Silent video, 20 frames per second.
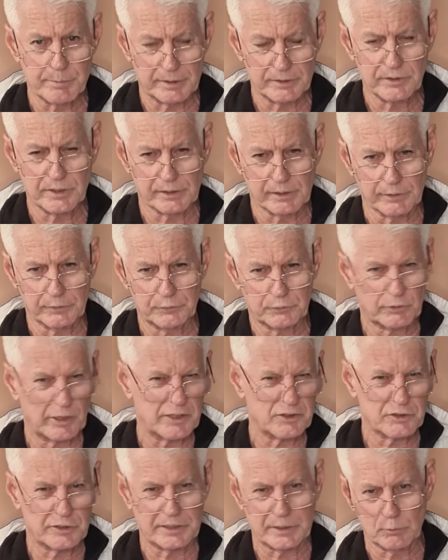But, you know,
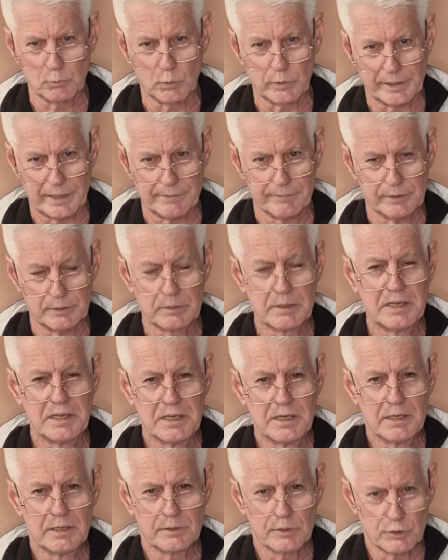stretching and what have you,
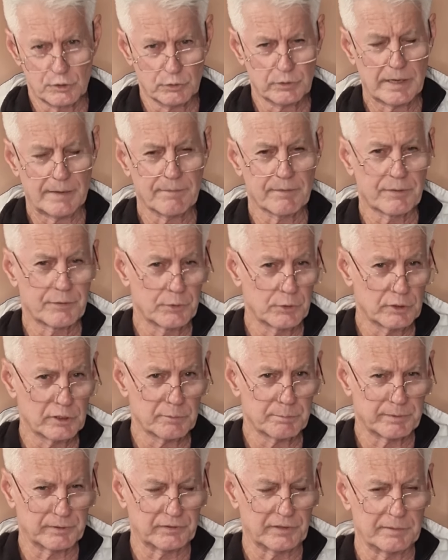you should have a
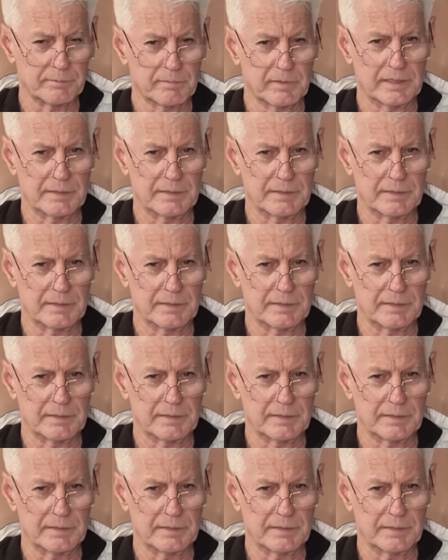30%